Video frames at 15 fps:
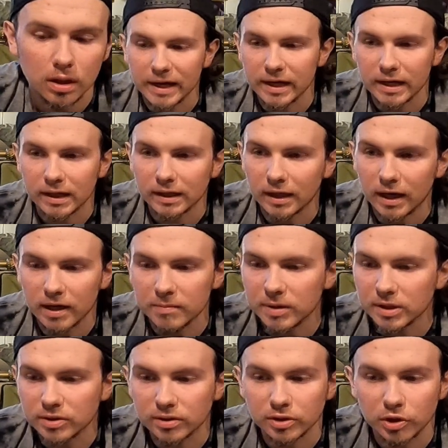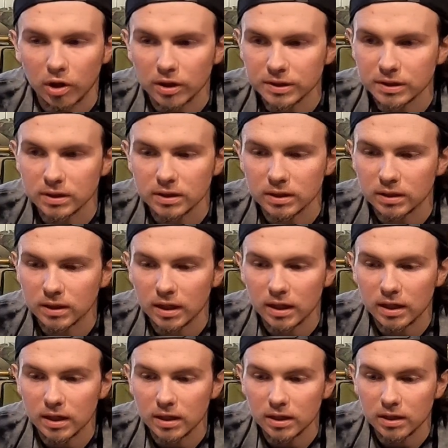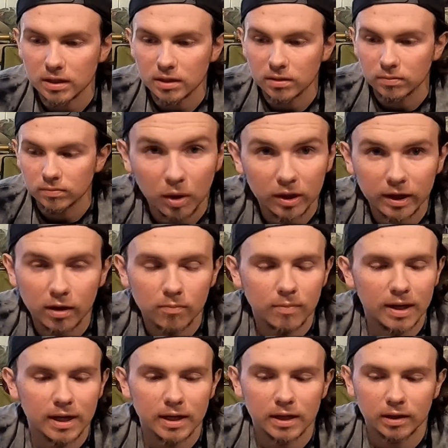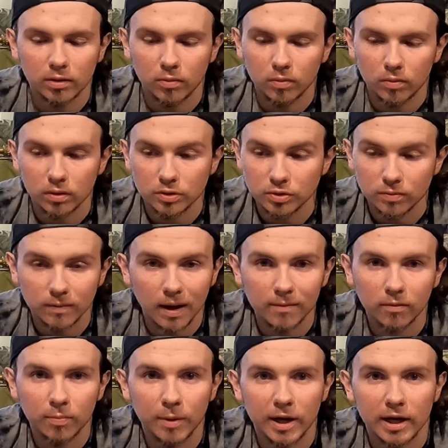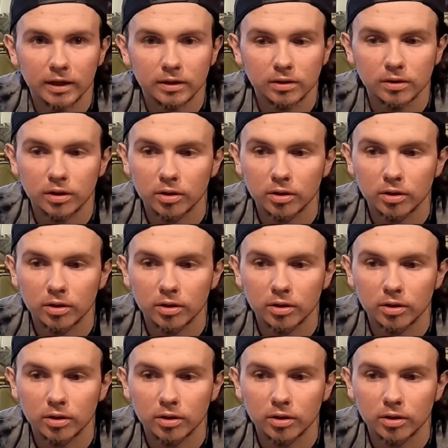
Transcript: and I basically toss it in a bug out bag or survival pack,